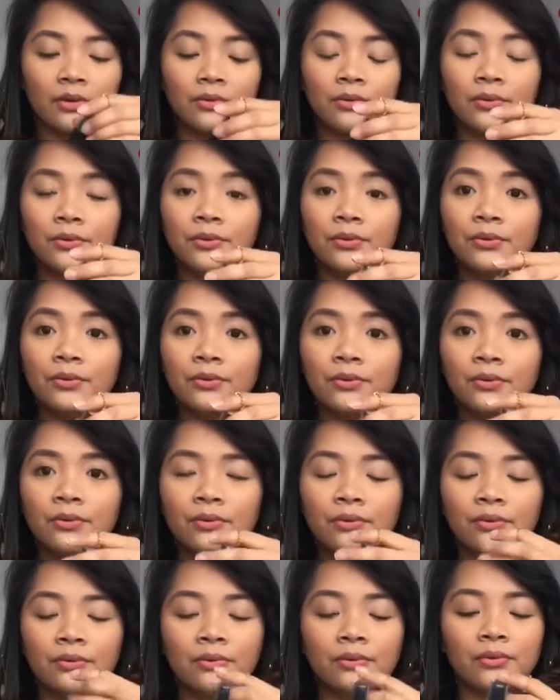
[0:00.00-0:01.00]

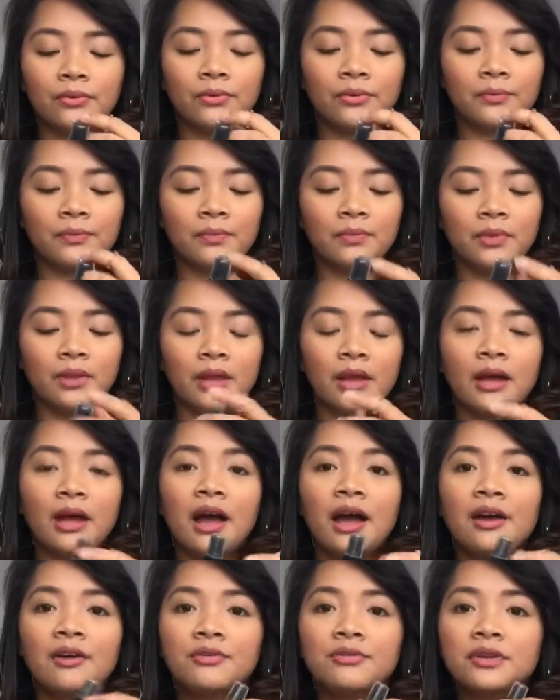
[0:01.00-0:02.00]
Ooh.
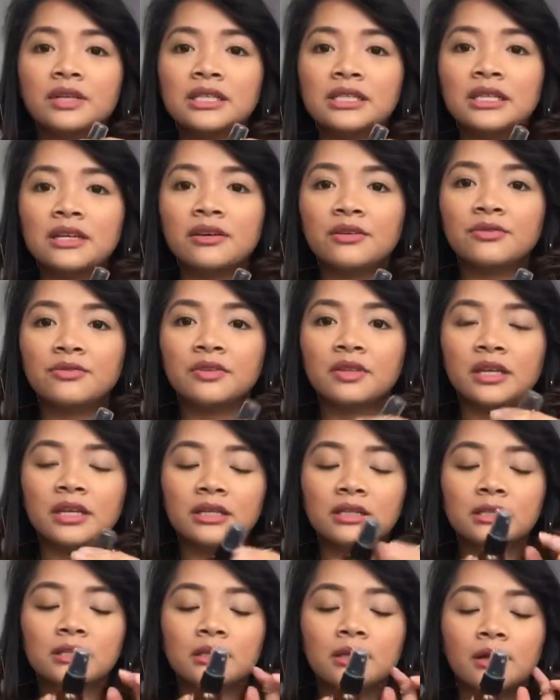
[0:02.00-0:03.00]
I've received
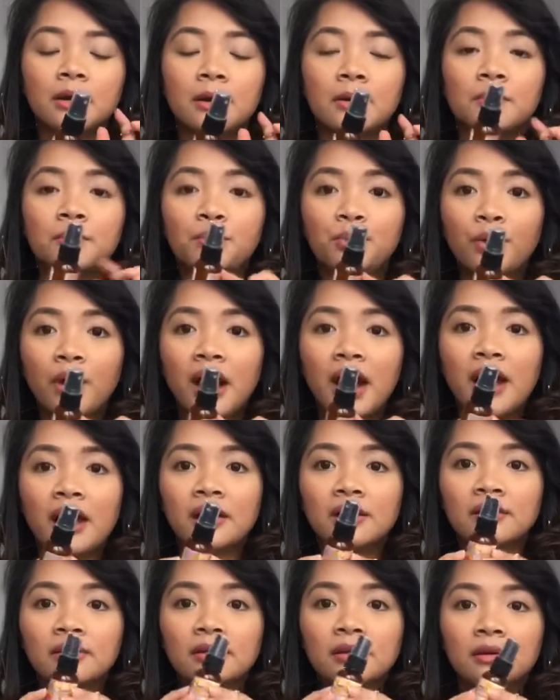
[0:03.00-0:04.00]
this
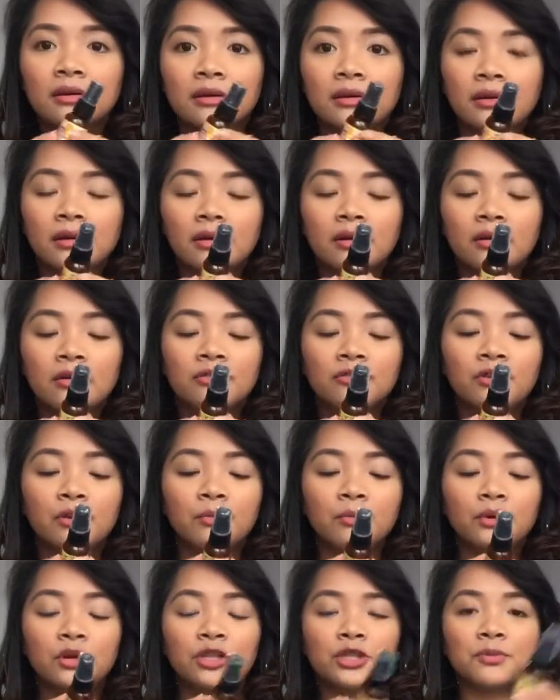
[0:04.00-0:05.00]
brand
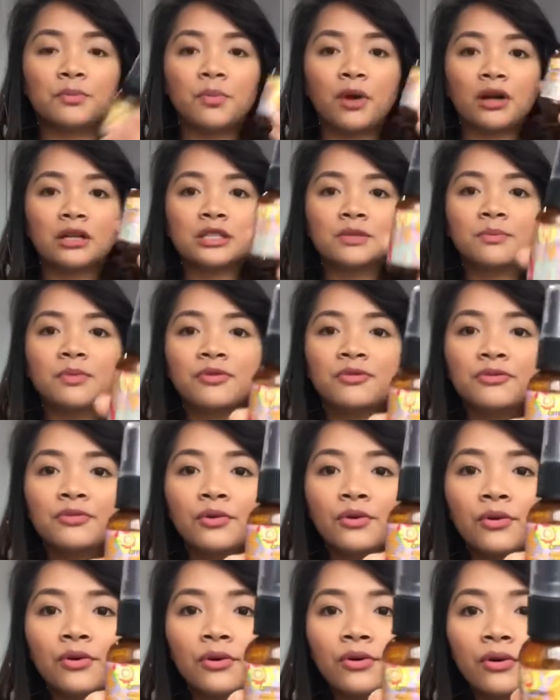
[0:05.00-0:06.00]
from Birchbox
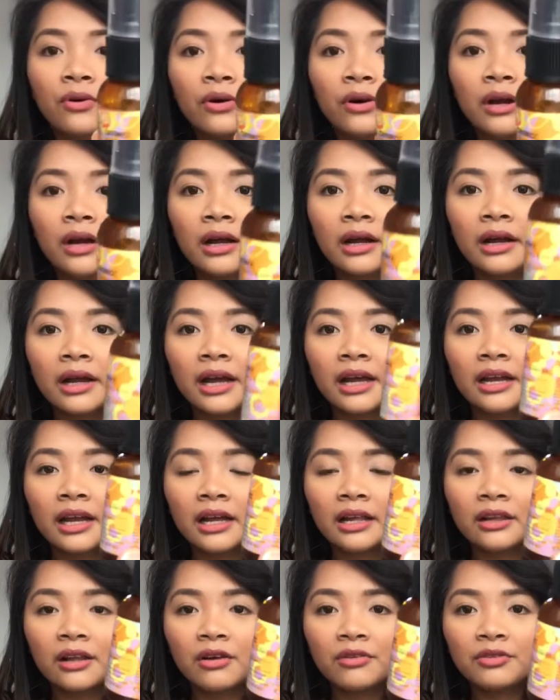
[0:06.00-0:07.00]
before and
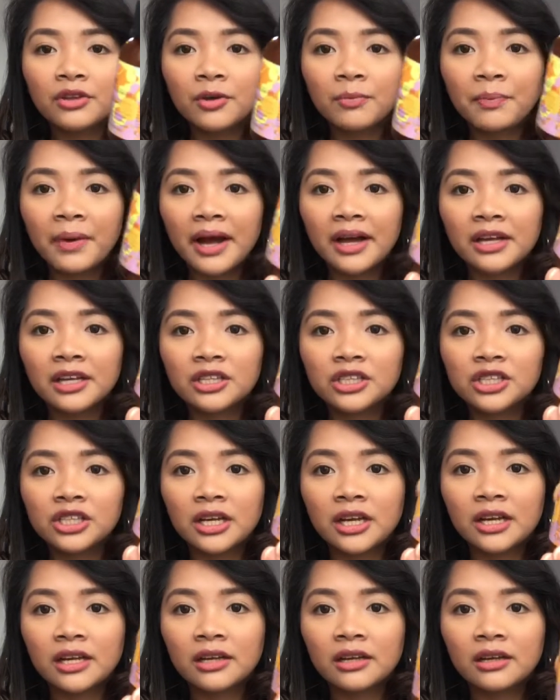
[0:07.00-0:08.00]
I love their
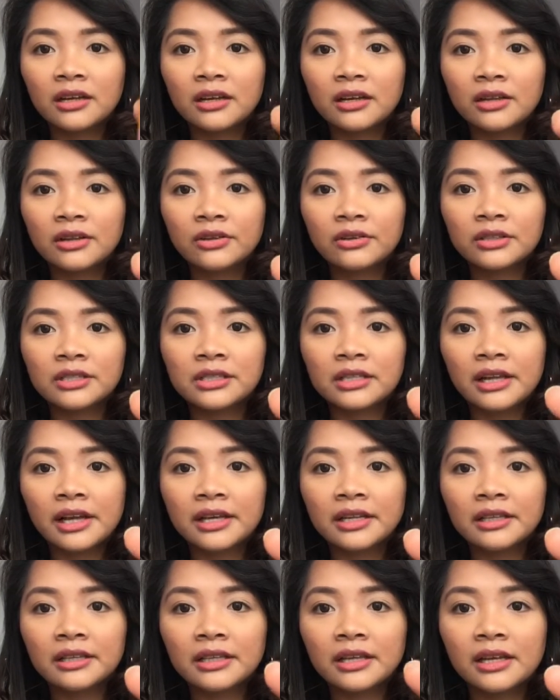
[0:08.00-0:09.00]
packaging. Looks
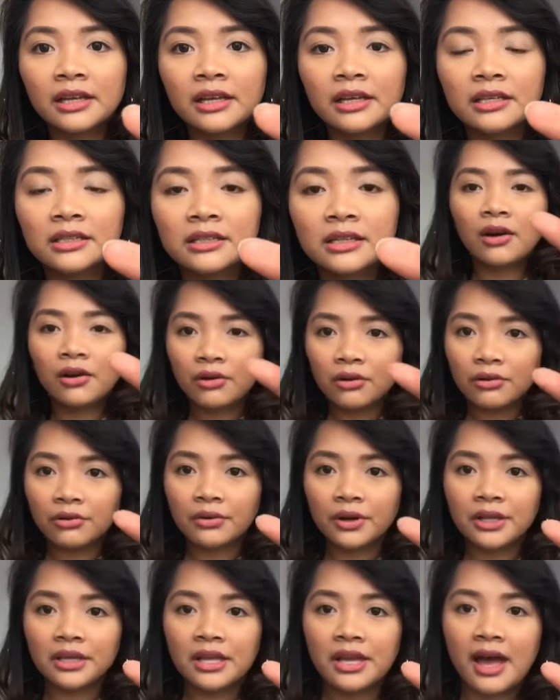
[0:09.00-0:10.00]
like this. I
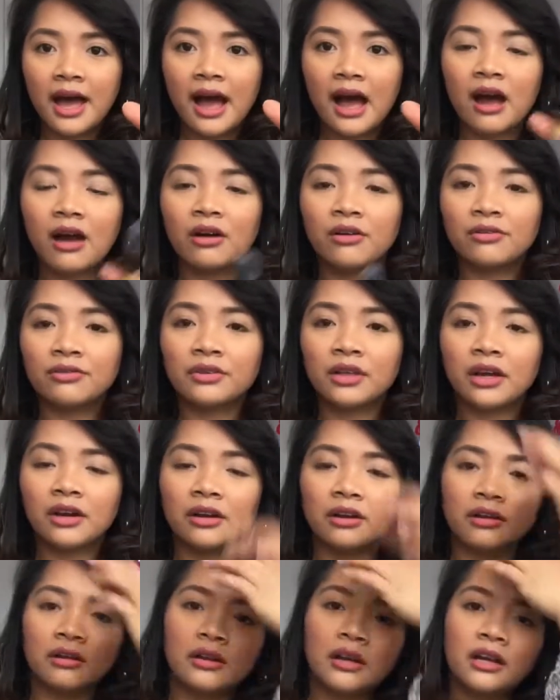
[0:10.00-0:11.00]
already have
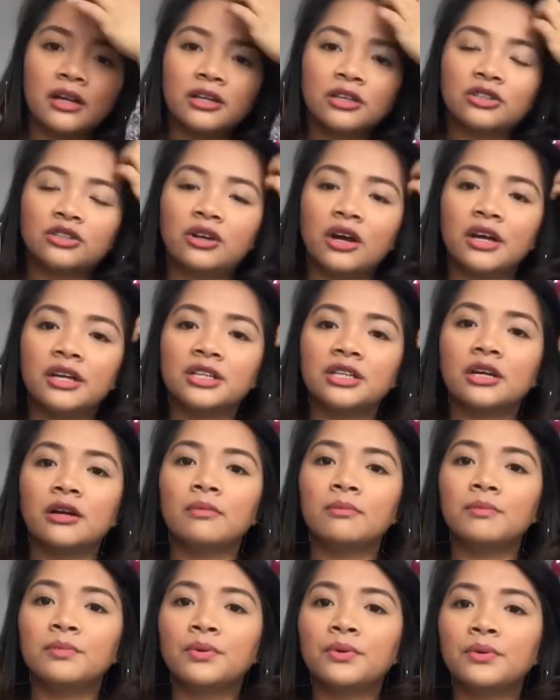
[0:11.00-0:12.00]
their dry
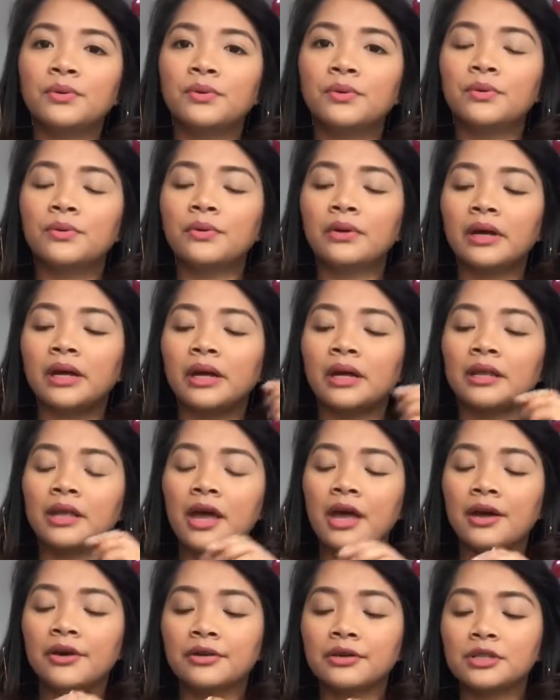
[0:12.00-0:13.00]
shampoo and
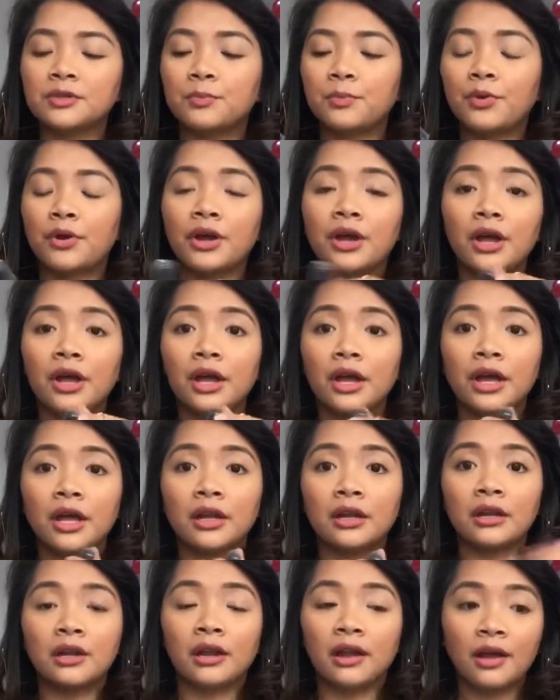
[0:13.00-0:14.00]
hairspray
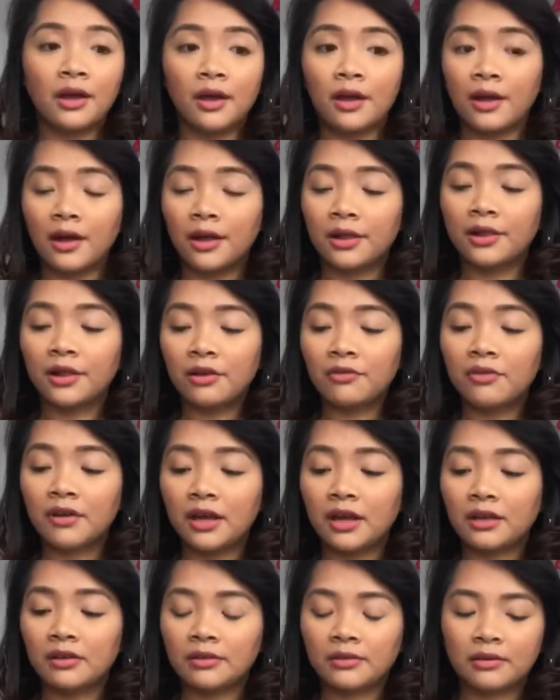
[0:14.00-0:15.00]
and I love
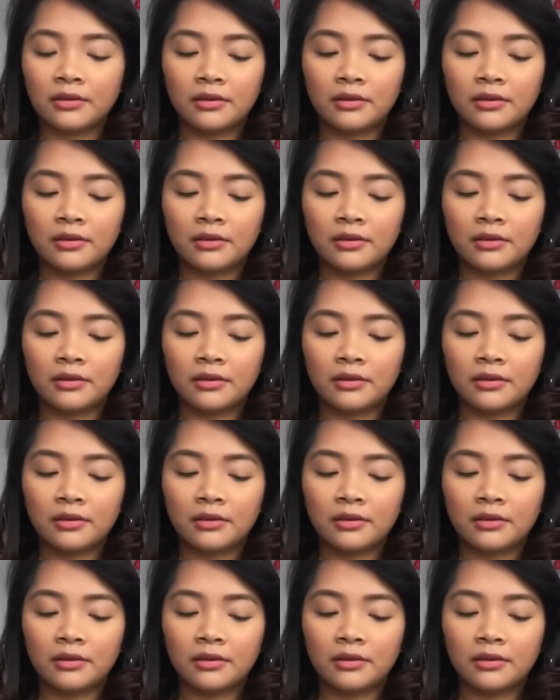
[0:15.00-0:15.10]
it.